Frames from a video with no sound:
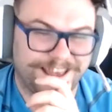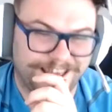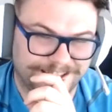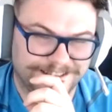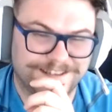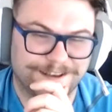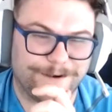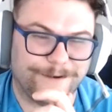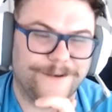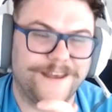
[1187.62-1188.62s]
And
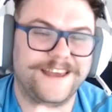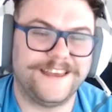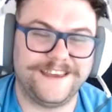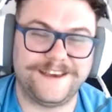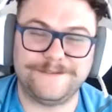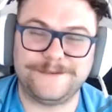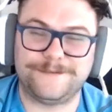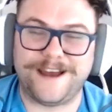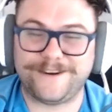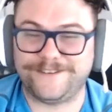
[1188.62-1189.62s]
so he comes
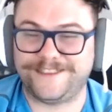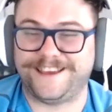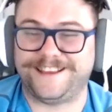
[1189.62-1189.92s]
back with like